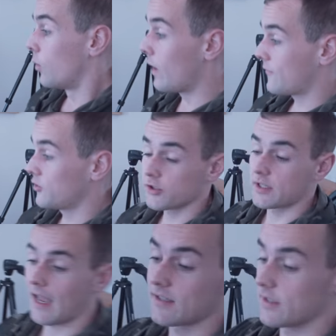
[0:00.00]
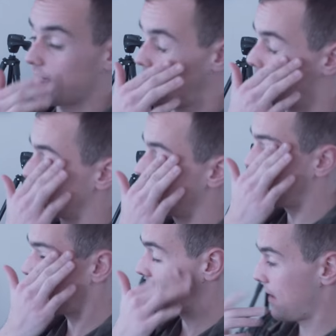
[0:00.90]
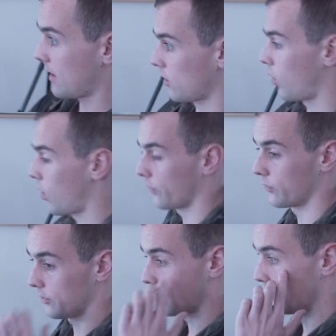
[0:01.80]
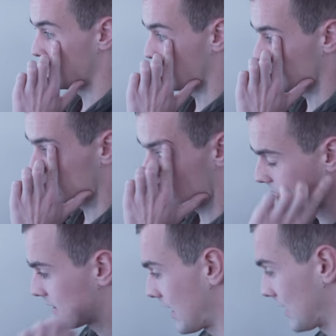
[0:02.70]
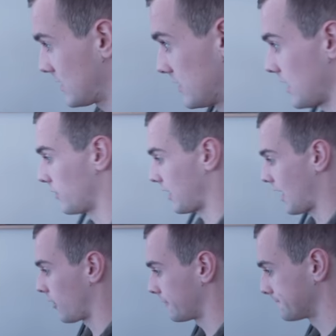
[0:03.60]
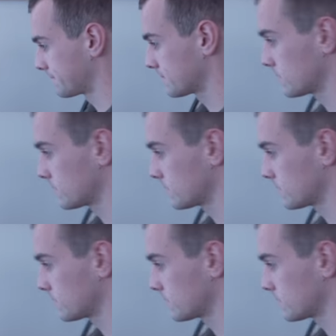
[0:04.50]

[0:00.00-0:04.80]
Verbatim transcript: We have to just test this out and see if I can make a call through the computer. So I'm gonna test this out now.